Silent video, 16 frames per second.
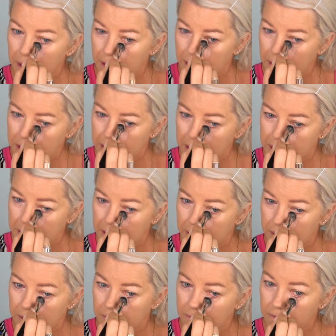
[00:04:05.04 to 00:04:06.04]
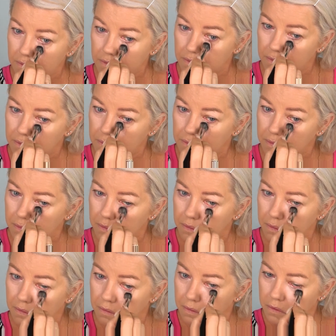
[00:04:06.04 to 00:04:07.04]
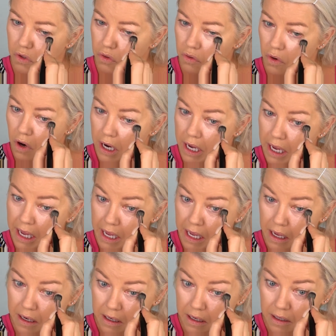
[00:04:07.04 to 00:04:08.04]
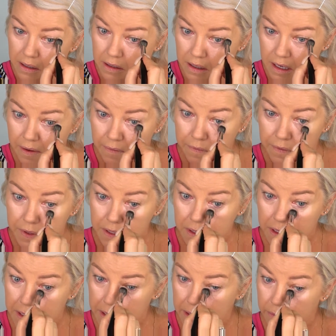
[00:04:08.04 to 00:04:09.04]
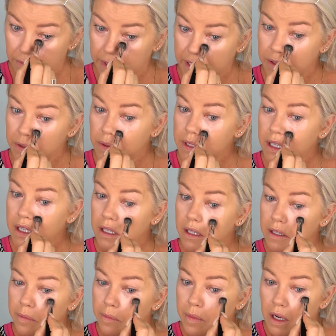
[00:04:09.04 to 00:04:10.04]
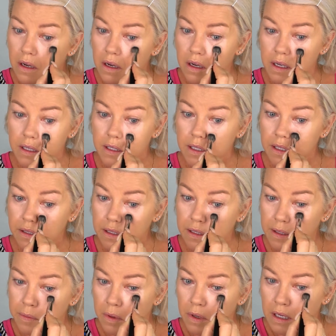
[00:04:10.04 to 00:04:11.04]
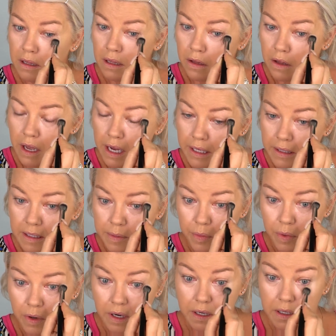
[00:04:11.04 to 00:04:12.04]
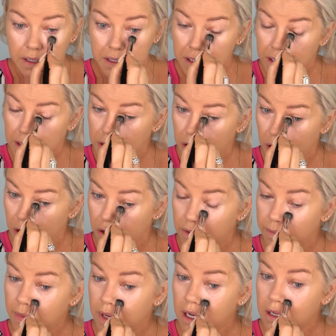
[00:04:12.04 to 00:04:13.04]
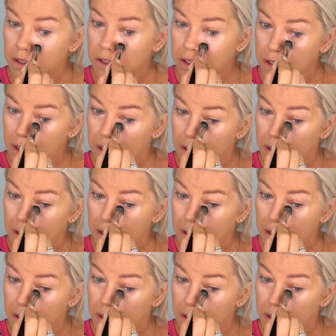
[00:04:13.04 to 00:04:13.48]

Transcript: It doesn't dry out and emphasize the wrinkles underneath my eyes. So this is why I like this product so much.